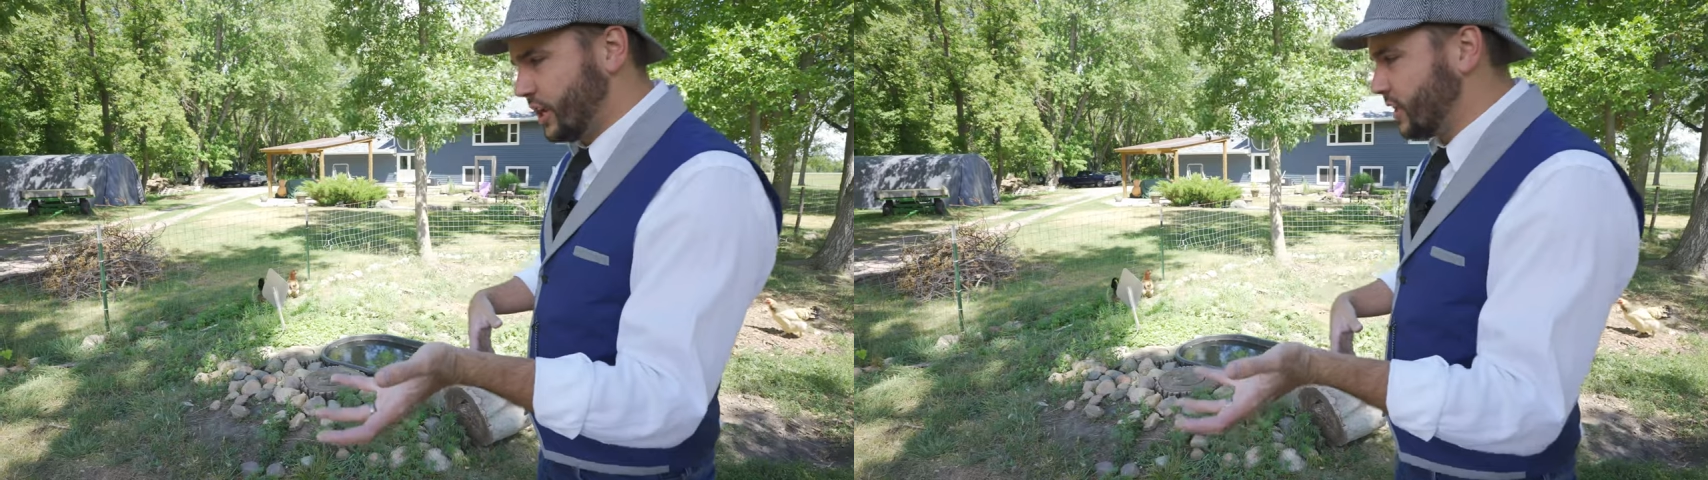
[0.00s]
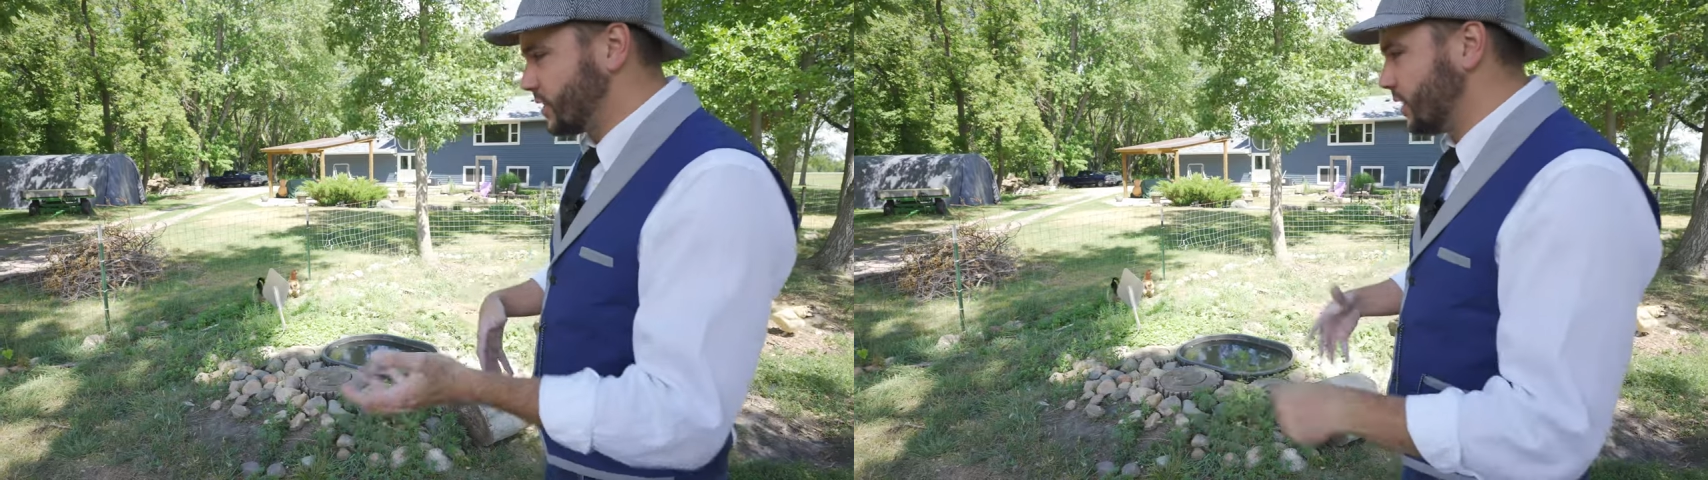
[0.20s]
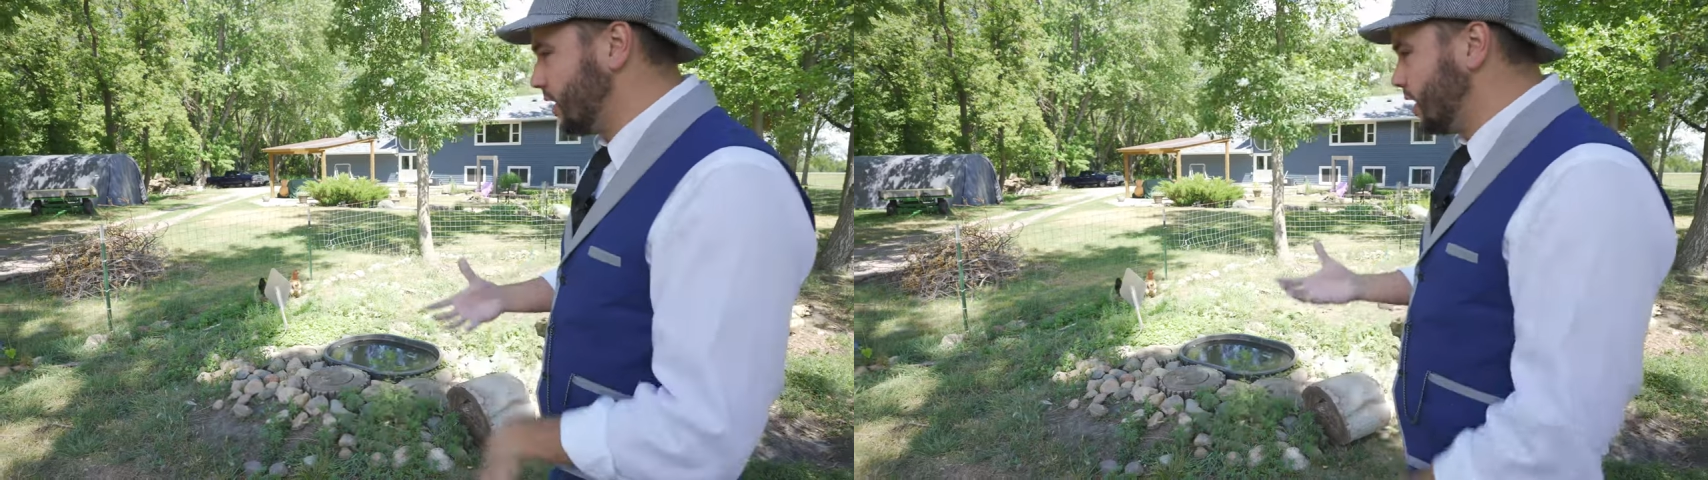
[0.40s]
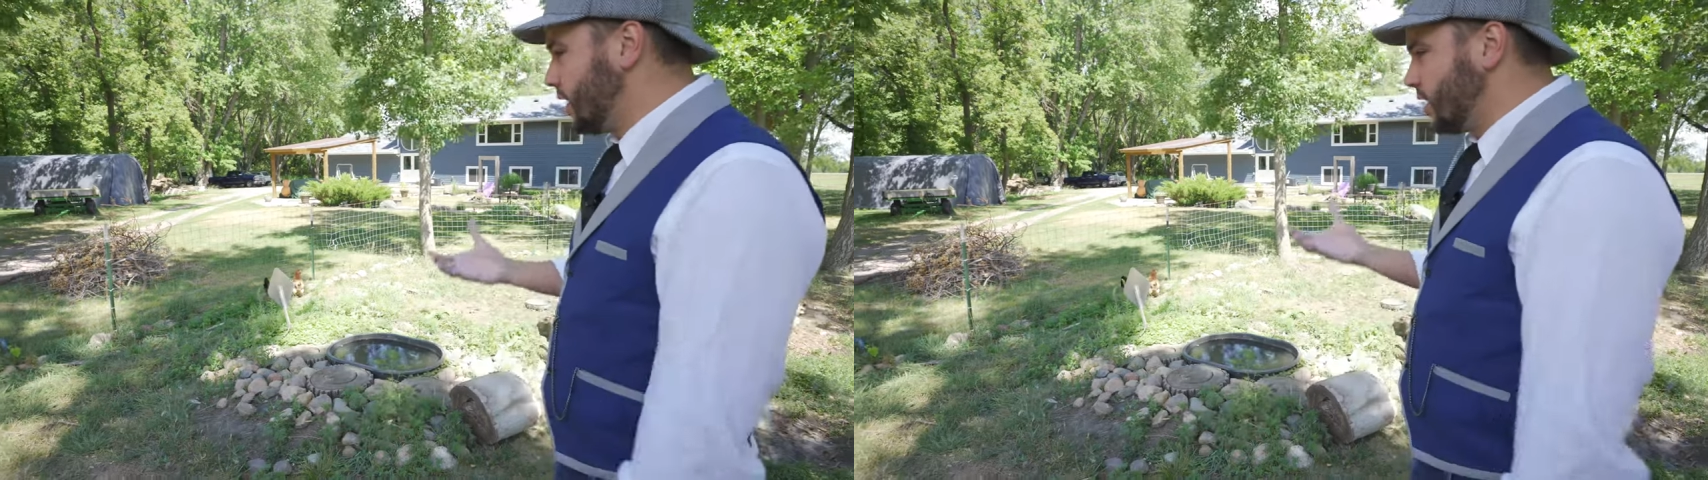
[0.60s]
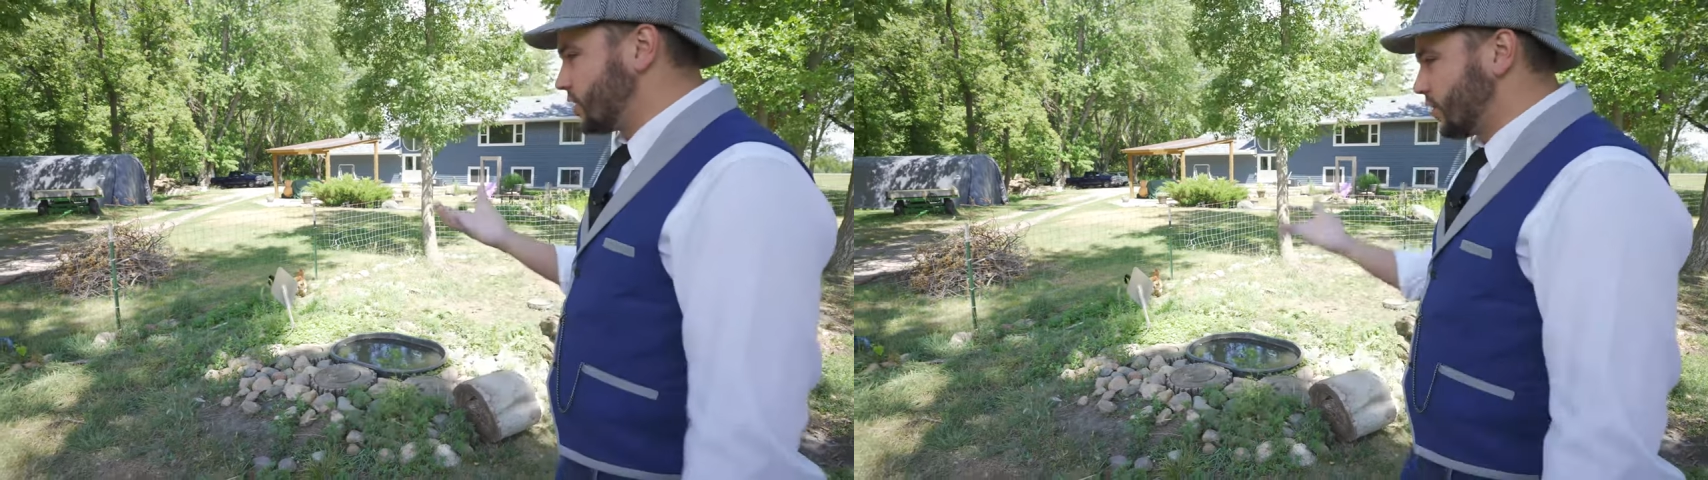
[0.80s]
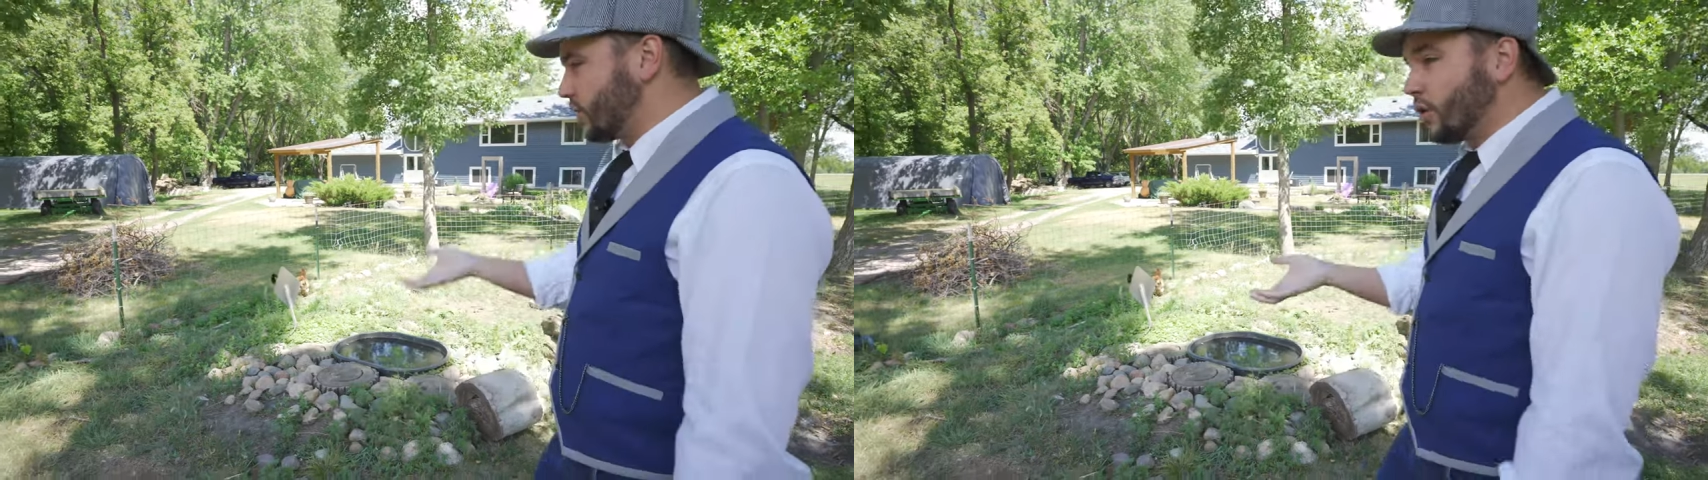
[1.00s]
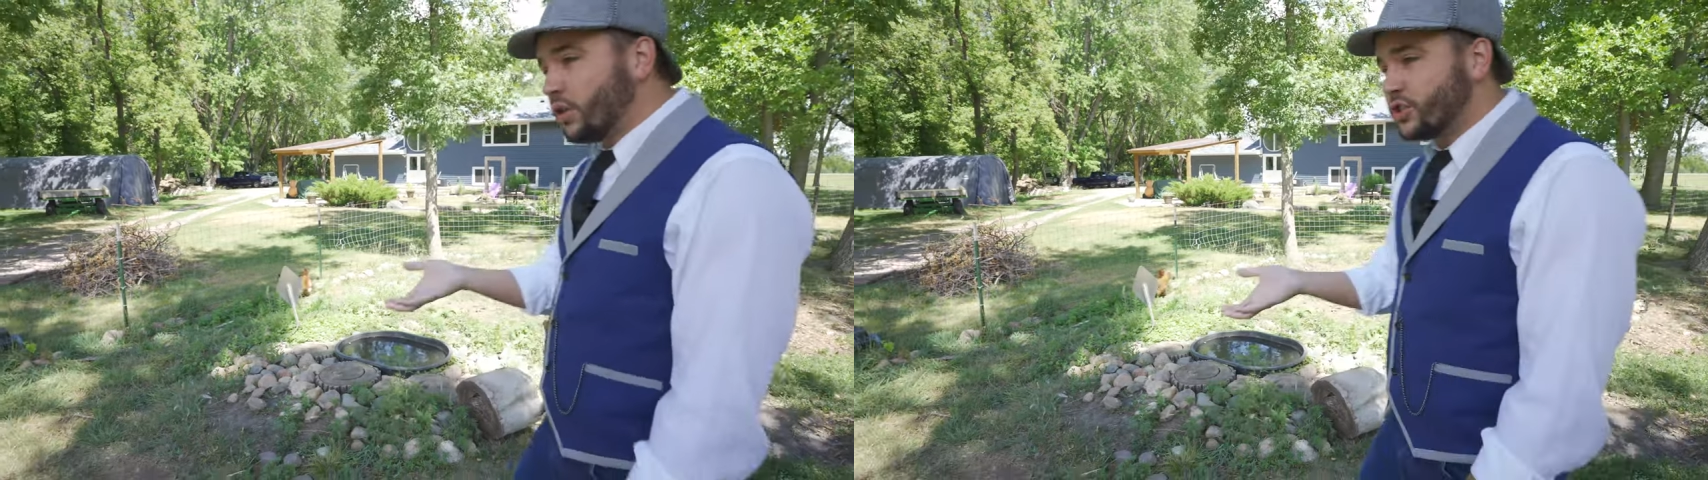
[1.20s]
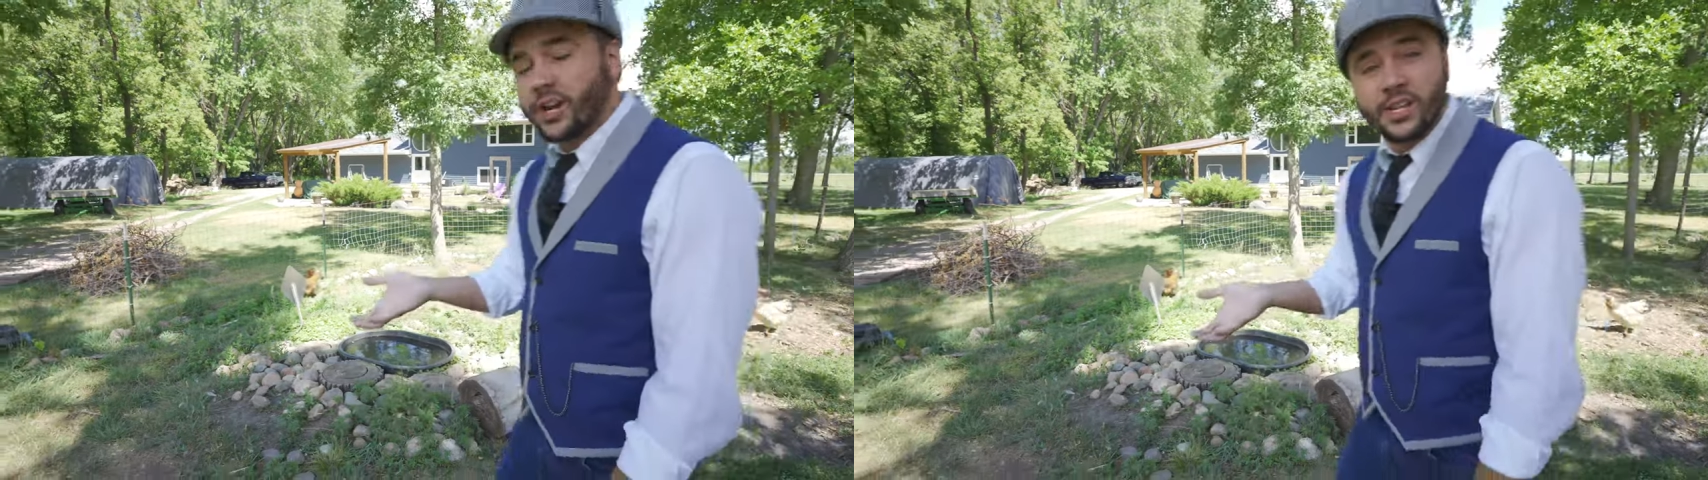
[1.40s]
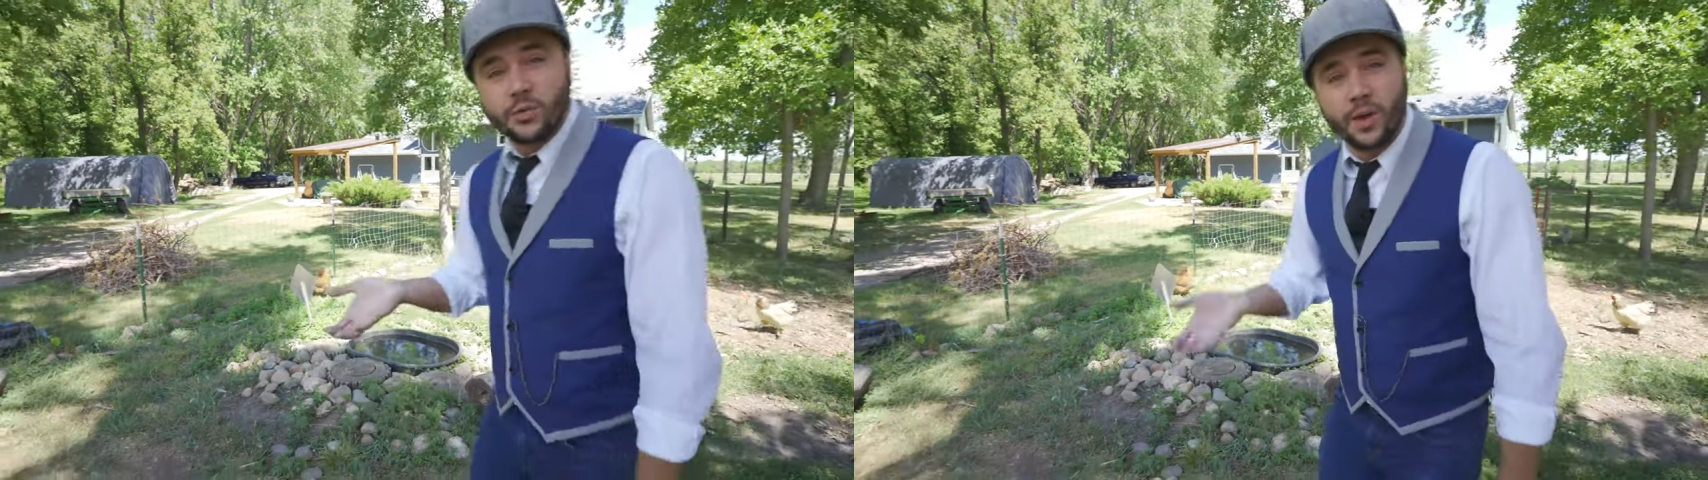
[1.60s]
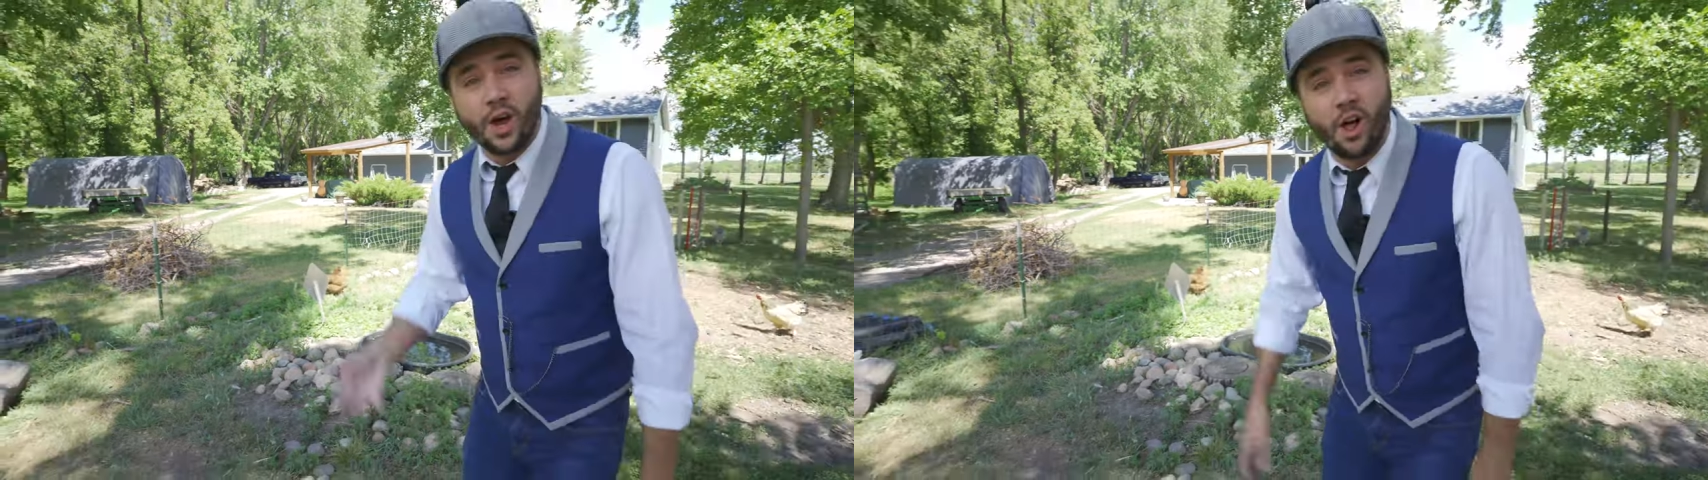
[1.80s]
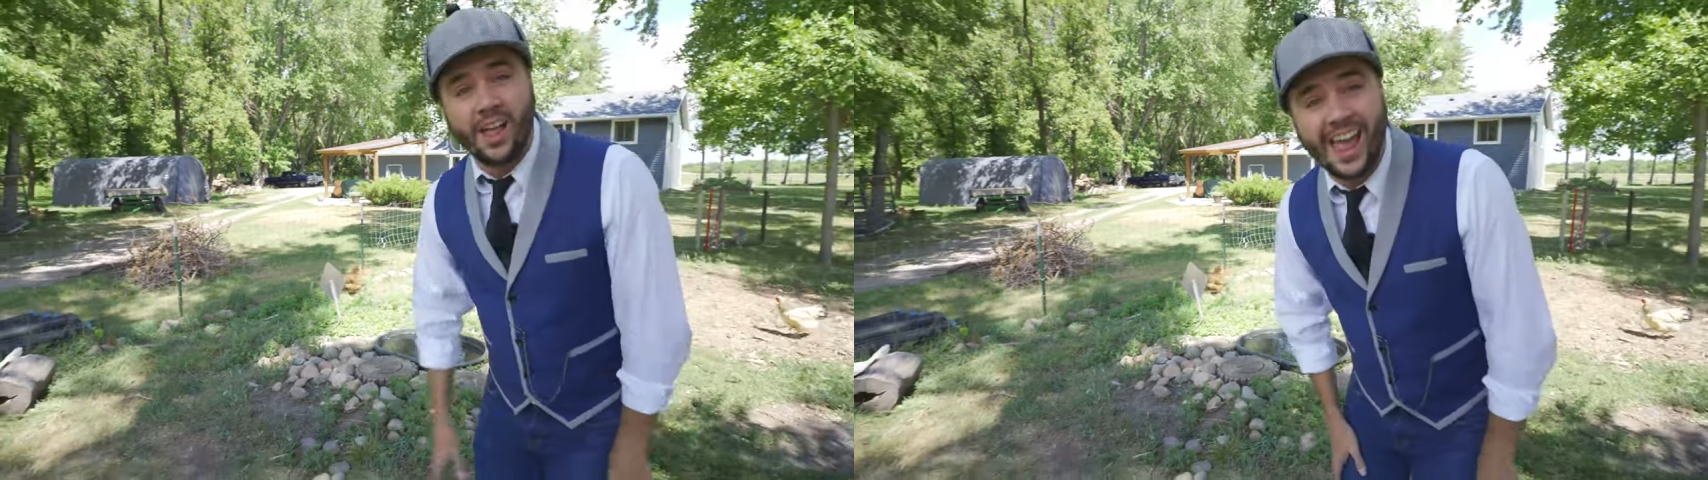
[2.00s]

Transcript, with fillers: chickens. So the girl chickens we call